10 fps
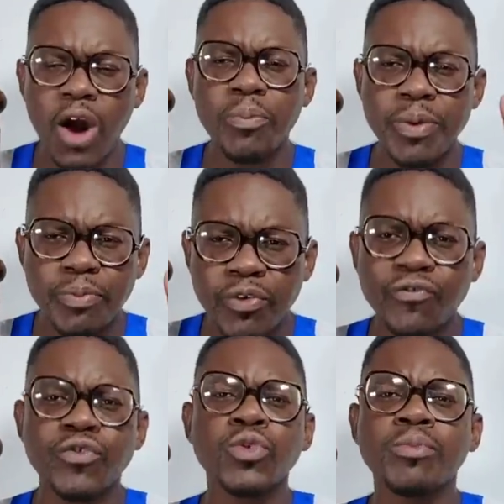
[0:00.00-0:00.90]
how people
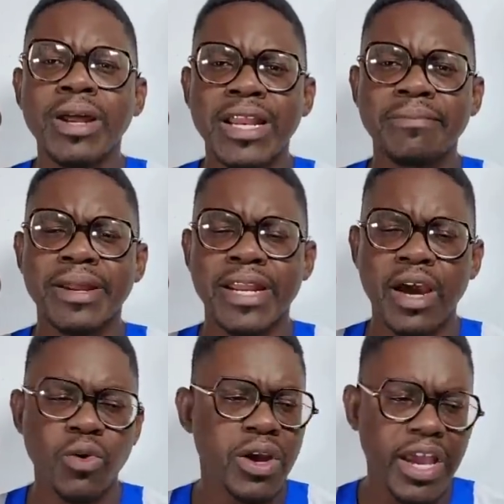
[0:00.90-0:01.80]
view Malema
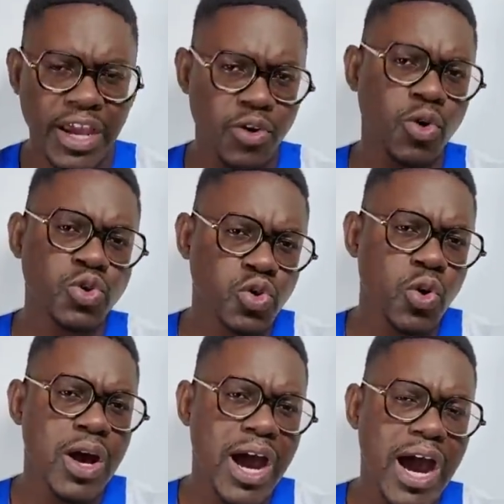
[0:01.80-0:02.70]
now, and
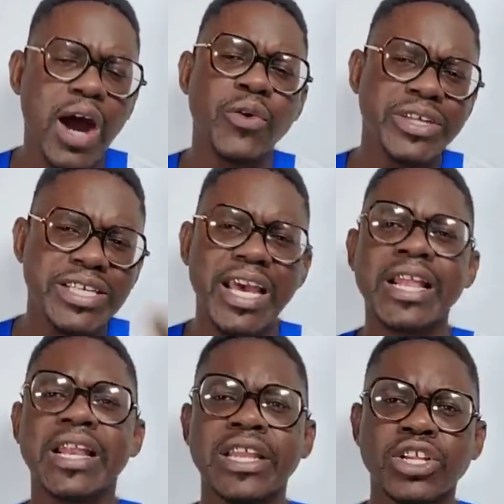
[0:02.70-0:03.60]
also how he's
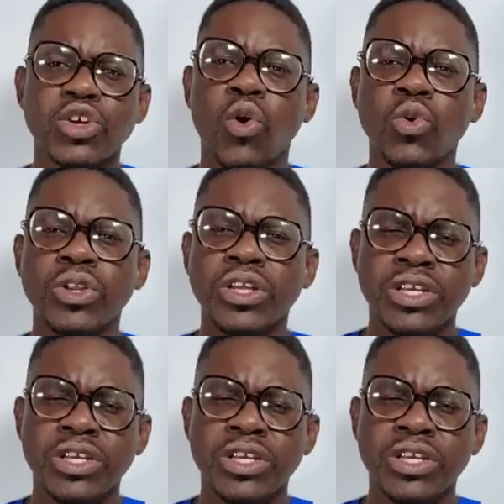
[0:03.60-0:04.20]
handling the whole